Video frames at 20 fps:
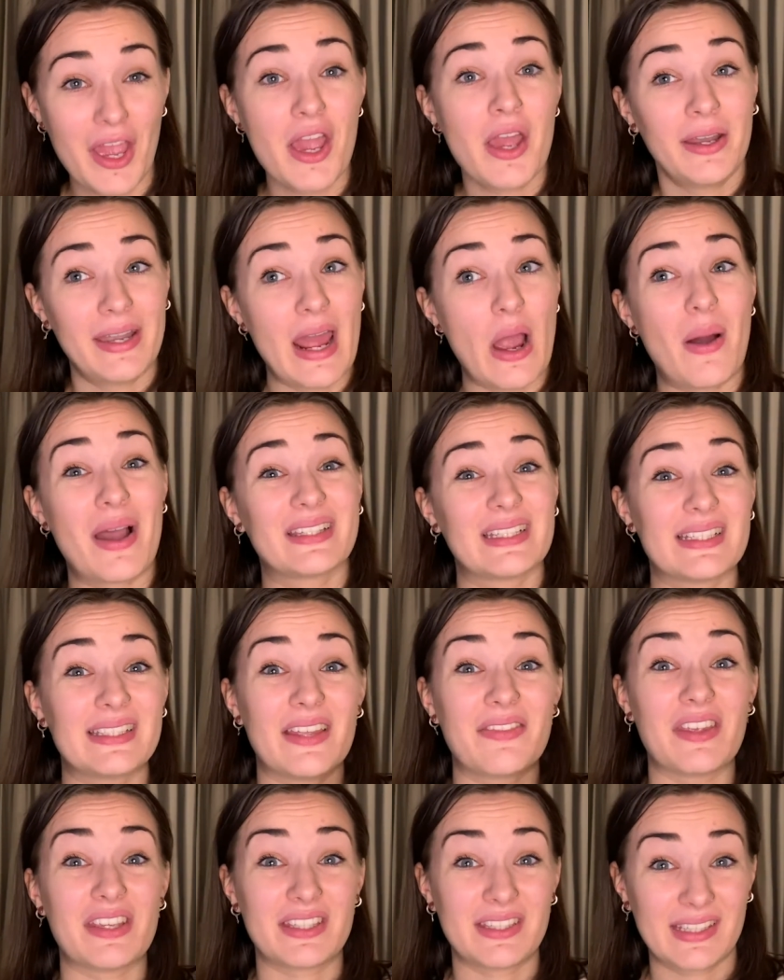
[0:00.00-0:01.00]
Now, as I said,
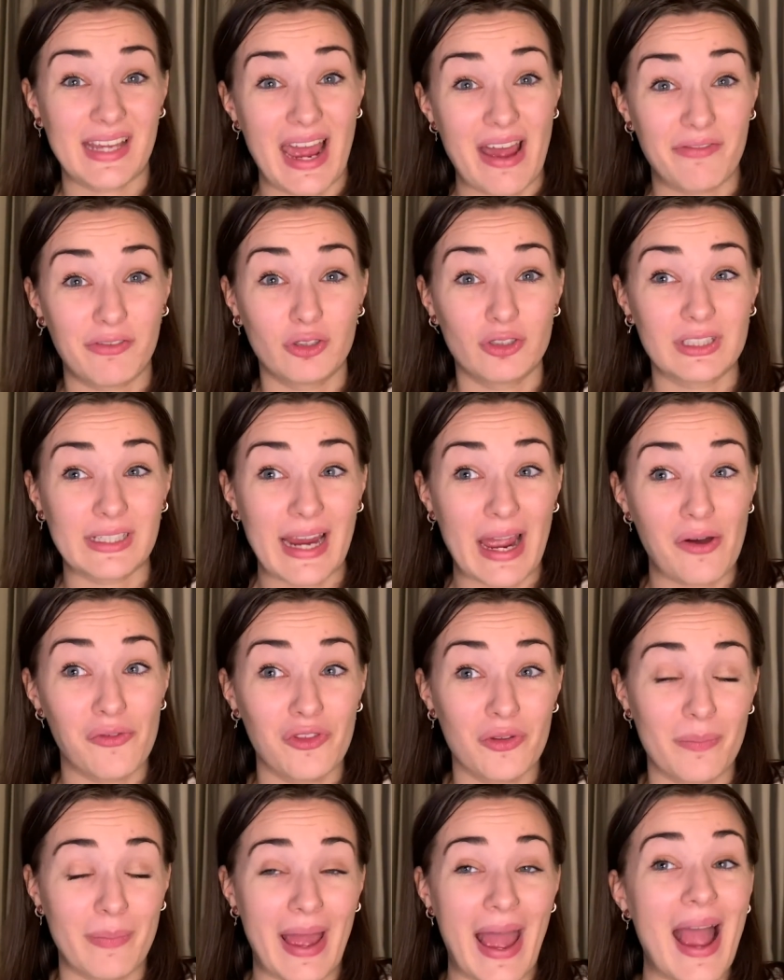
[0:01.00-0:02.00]
there's scaffolding out the
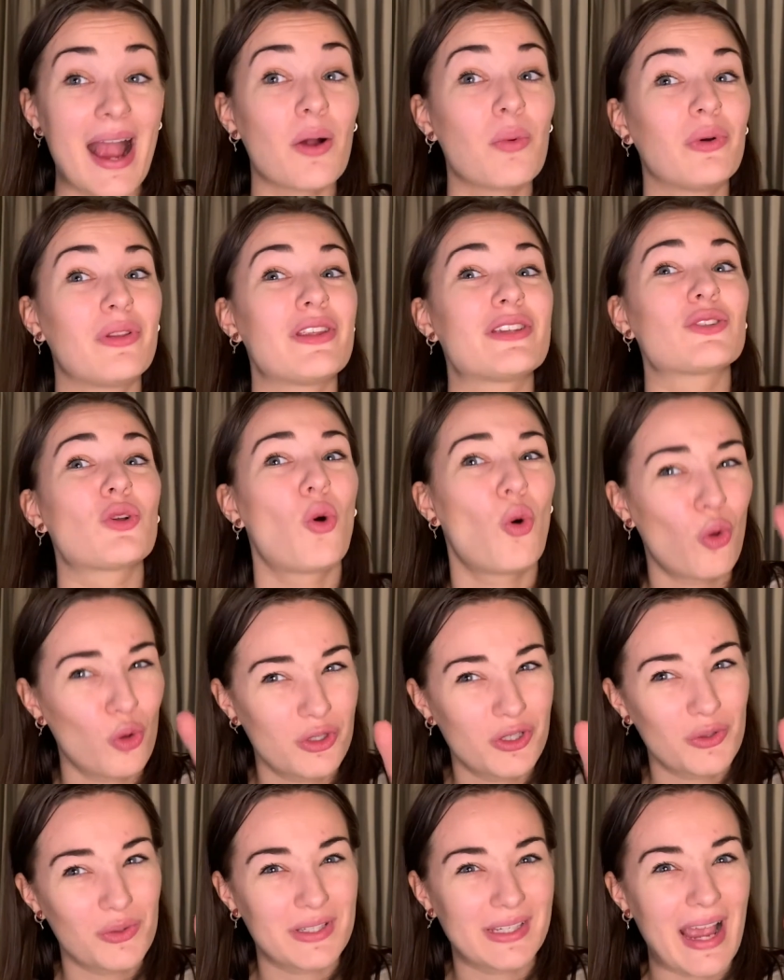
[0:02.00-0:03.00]
back. Well, there's
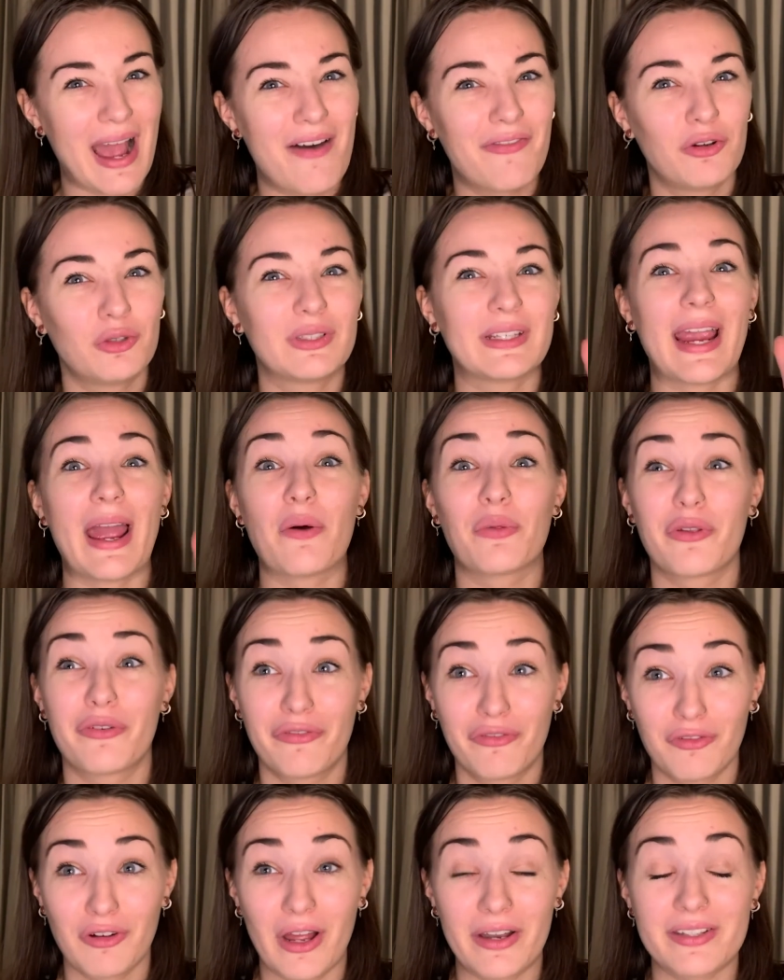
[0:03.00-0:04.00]
also scaffolding out the
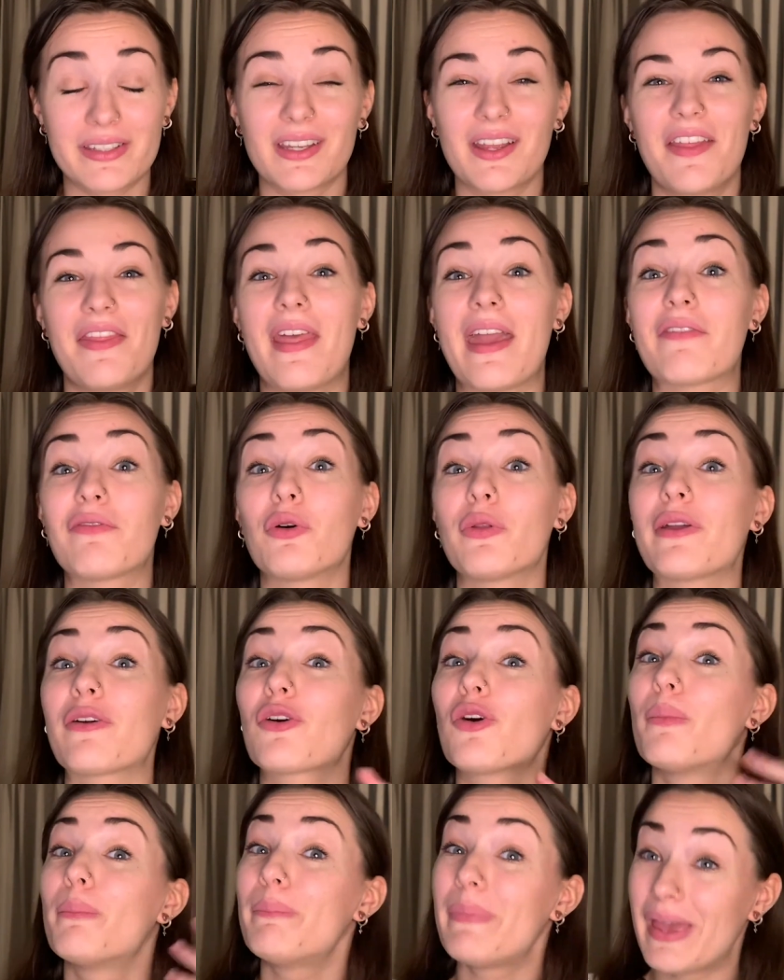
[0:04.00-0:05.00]
front, and therefore there are
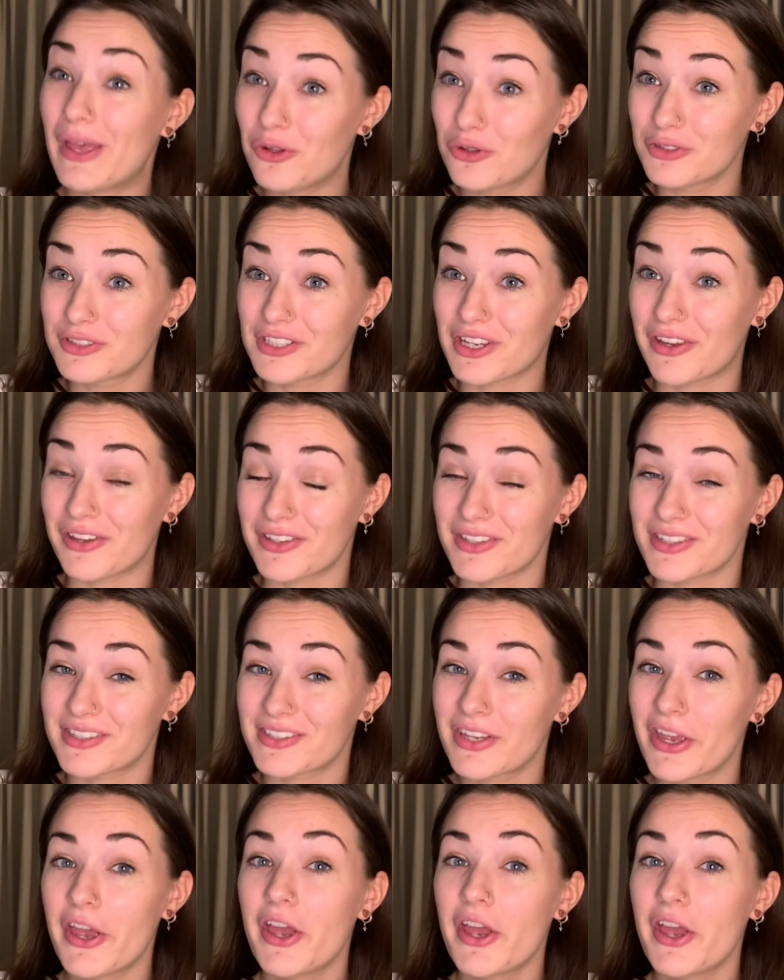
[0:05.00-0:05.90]
builders.